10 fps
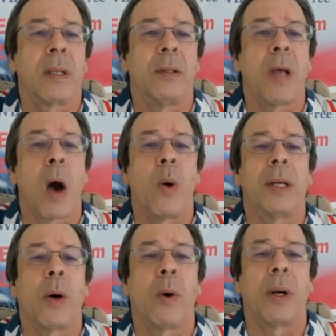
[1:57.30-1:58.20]

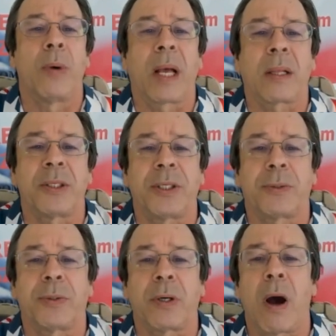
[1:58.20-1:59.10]
knowing or in reckless
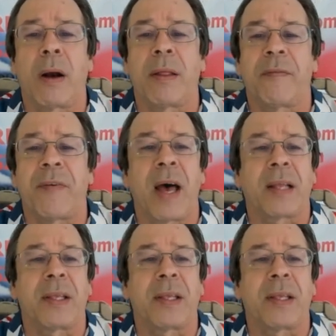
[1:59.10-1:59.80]
disregard of the fact